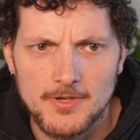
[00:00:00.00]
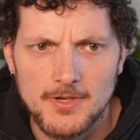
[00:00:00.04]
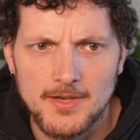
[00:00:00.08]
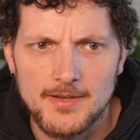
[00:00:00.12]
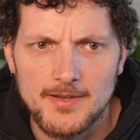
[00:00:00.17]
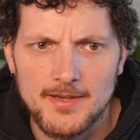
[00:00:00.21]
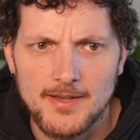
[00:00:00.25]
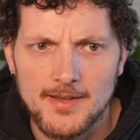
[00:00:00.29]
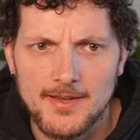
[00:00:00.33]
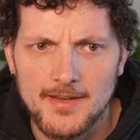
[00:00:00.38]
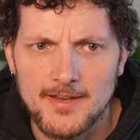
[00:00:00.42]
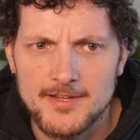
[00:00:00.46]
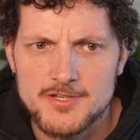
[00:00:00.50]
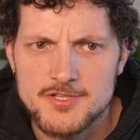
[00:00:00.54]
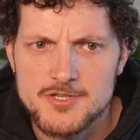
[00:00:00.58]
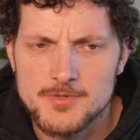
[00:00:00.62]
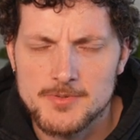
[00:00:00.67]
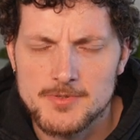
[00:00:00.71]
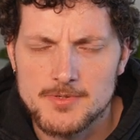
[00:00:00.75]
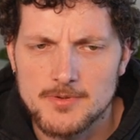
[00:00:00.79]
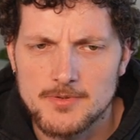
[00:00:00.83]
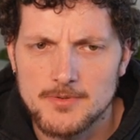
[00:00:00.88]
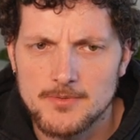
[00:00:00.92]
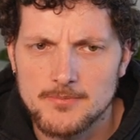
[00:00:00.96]

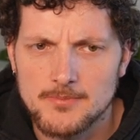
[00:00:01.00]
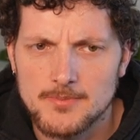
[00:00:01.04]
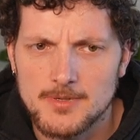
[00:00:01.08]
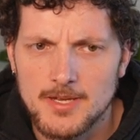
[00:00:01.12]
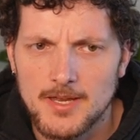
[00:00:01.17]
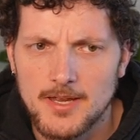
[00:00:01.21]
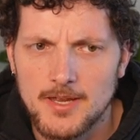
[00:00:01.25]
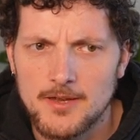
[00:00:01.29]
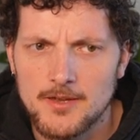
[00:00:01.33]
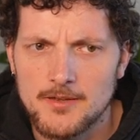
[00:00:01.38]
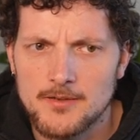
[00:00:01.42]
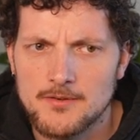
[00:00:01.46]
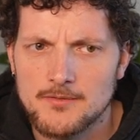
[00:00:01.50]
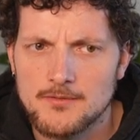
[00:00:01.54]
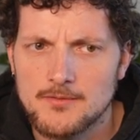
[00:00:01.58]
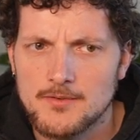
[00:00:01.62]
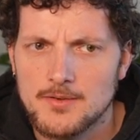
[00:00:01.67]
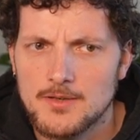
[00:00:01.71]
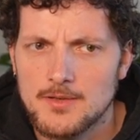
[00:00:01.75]
NIH can